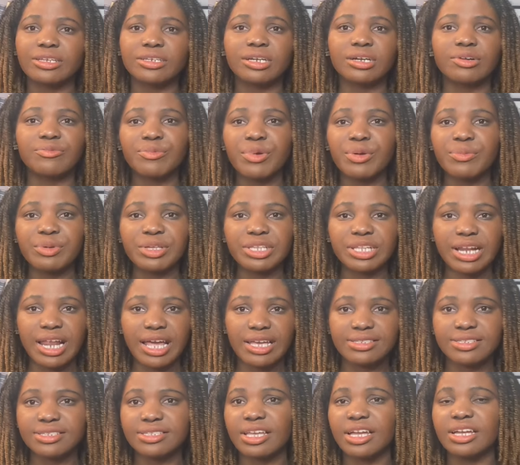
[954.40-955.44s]
remember the
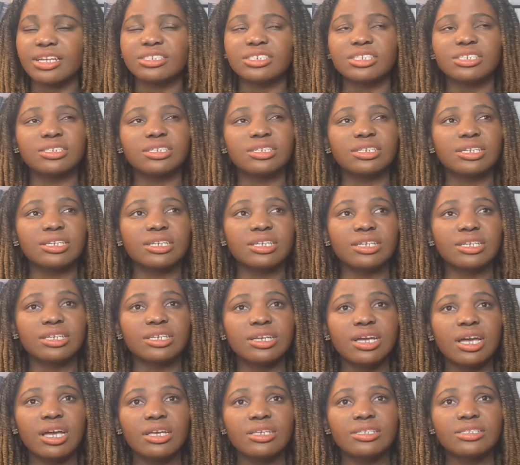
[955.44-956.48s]
last time she,
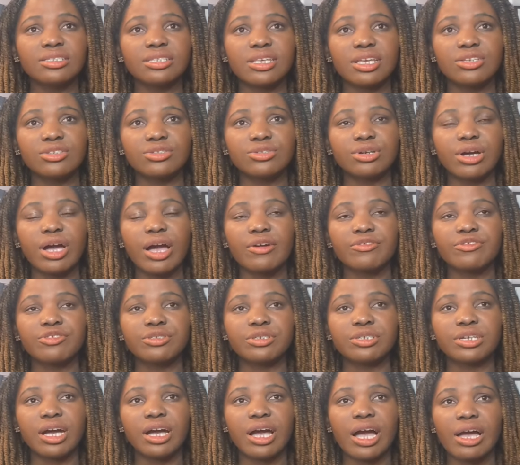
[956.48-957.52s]
he said you have to
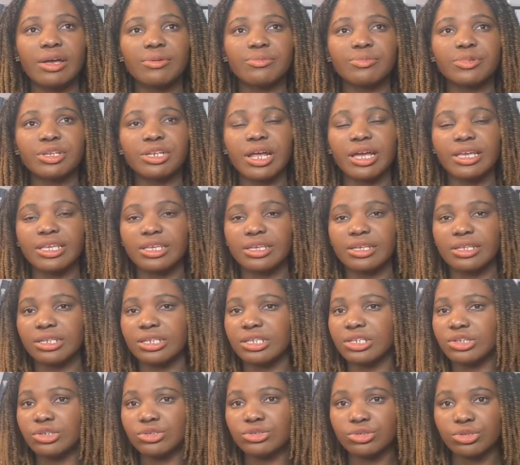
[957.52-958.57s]
write me like a
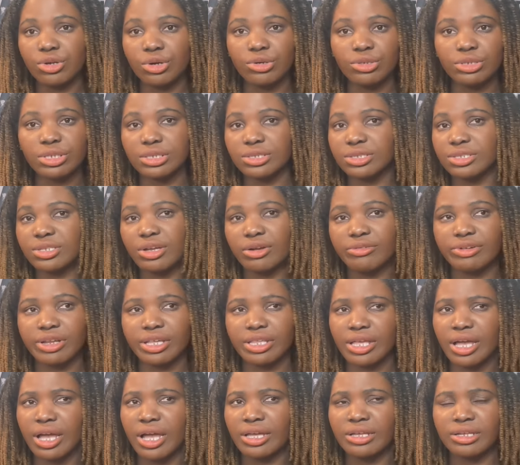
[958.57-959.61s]
little note and stuff
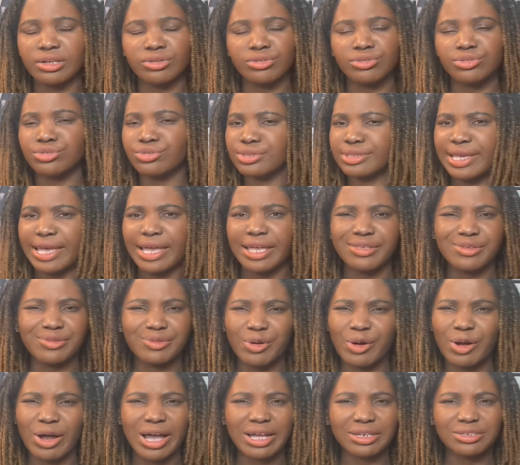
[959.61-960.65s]
like that. Use
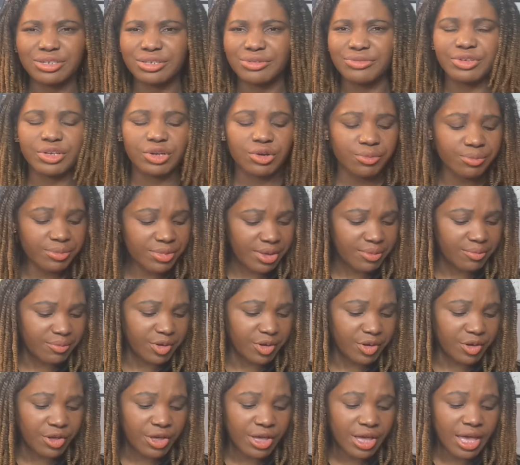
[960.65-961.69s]
Edward. I don't even
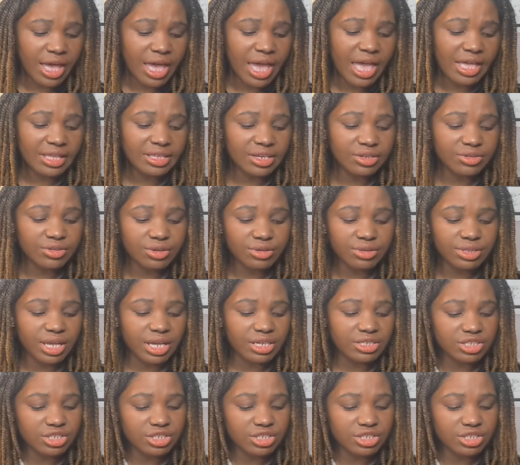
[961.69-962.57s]
remember. And the note that